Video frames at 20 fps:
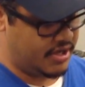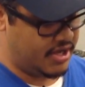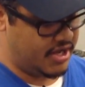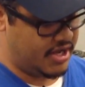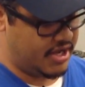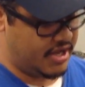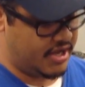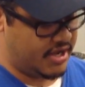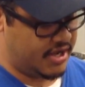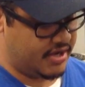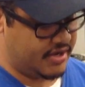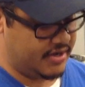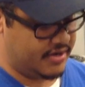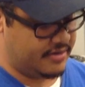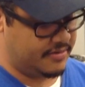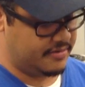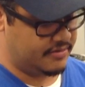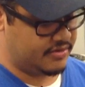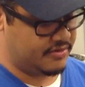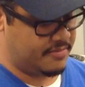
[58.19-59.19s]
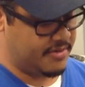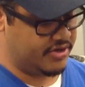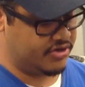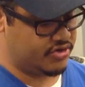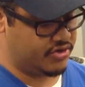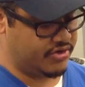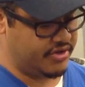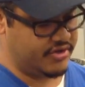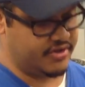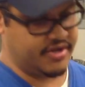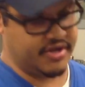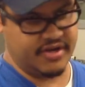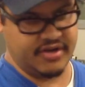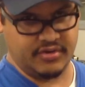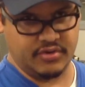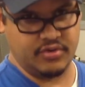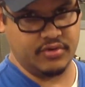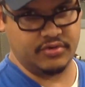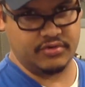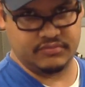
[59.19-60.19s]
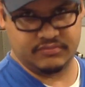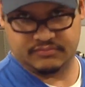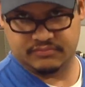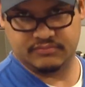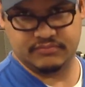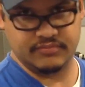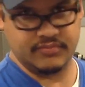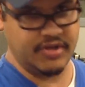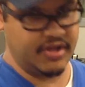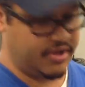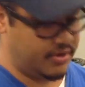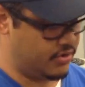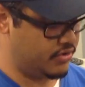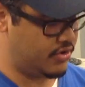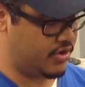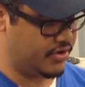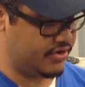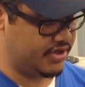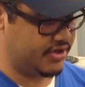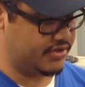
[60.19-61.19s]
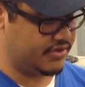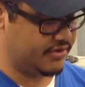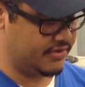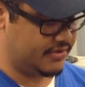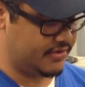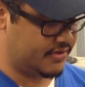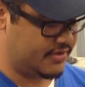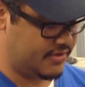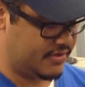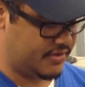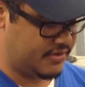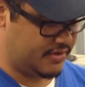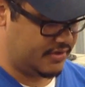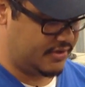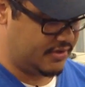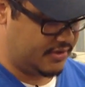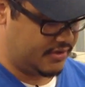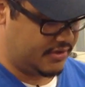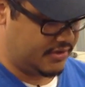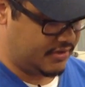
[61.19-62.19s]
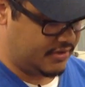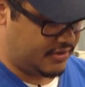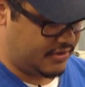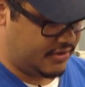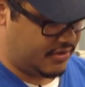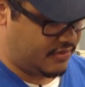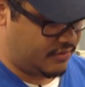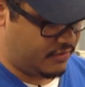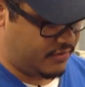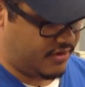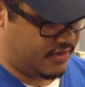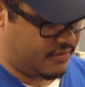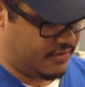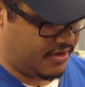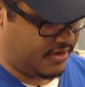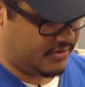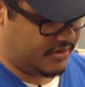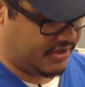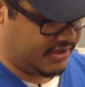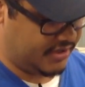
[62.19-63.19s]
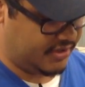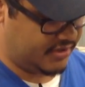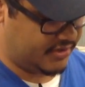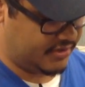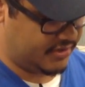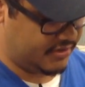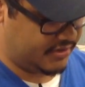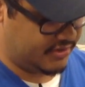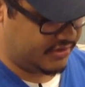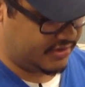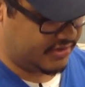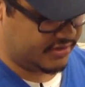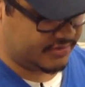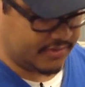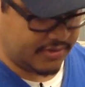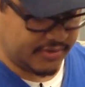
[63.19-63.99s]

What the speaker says: and to make sure that they're in good conditions. Very quickly, this